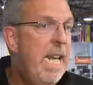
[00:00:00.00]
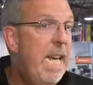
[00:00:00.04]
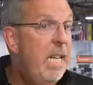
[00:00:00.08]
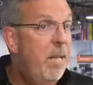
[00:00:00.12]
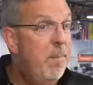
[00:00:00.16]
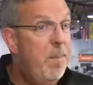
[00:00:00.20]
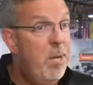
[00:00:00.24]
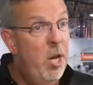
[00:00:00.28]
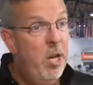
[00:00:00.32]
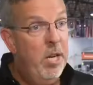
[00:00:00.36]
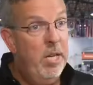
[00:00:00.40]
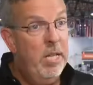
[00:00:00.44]
had
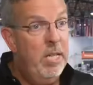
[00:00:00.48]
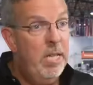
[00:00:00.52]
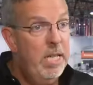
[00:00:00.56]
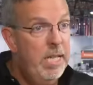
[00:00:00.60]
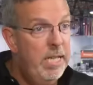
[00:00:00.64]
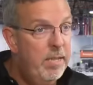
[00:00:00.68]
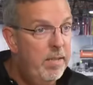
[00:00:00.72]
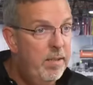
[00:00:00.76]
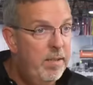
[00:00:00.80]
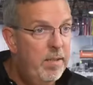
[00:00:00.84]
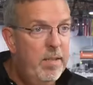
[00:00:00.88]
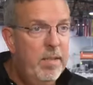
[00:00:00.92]
to be on a
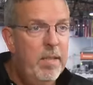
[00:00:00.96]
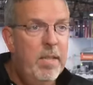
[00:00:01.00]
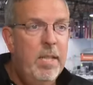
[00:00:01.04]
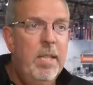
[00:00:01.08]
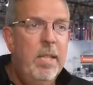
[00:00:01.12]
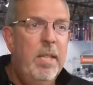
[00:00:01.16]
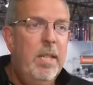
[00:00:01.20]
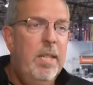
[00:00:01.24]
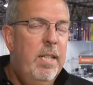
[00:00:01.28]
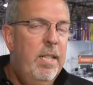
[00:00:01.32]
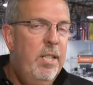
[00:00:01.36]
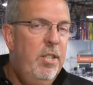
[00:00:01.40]
list,
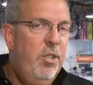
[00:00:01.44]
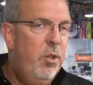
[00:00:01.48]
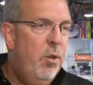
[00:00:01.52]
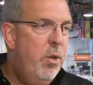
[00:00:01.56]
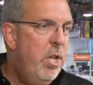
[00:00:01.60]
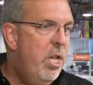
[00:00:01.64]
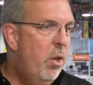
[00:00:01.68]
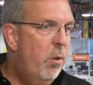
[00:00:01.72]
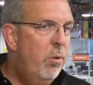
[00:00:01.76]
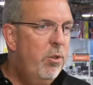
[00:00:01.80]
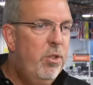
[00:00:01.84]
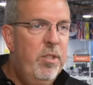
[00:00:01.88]
so
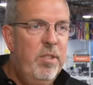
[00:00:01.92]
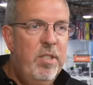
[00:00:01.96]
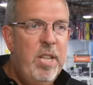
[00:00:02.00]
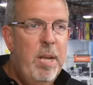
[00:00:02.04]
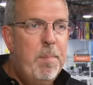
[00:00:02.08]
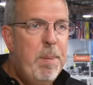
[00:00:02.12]
you don't just